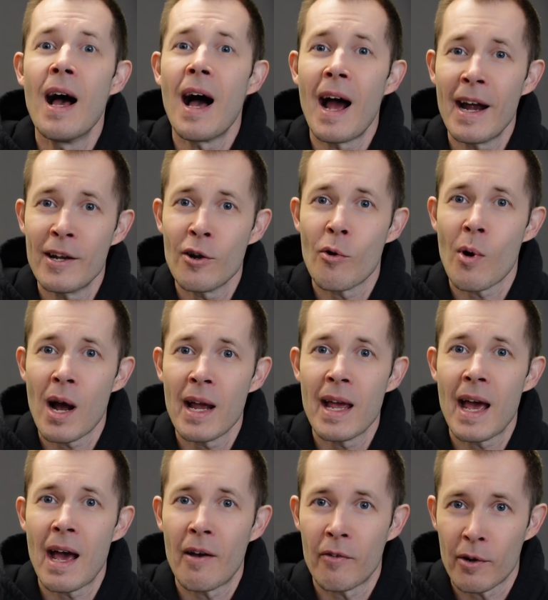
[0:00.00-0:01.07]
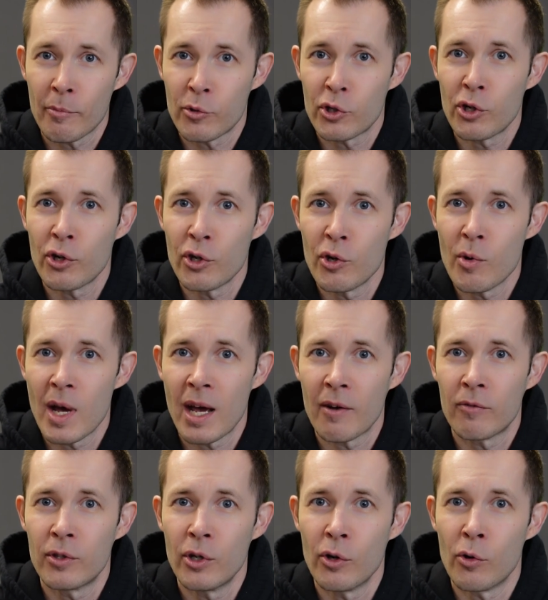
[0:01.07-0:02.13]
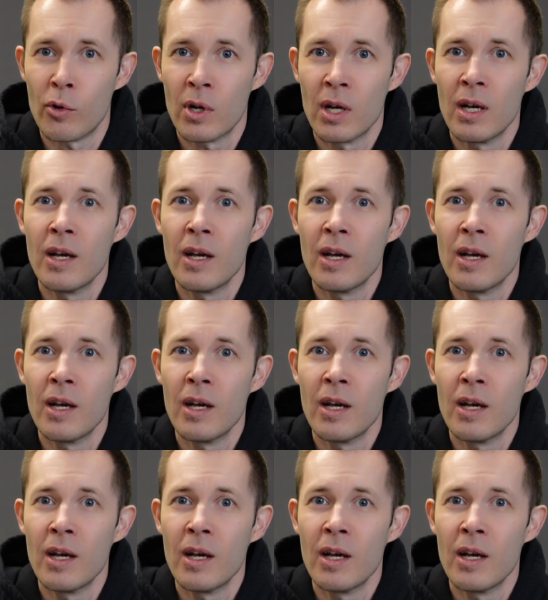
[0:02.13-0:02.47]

I know I have, and I'm sure you have too.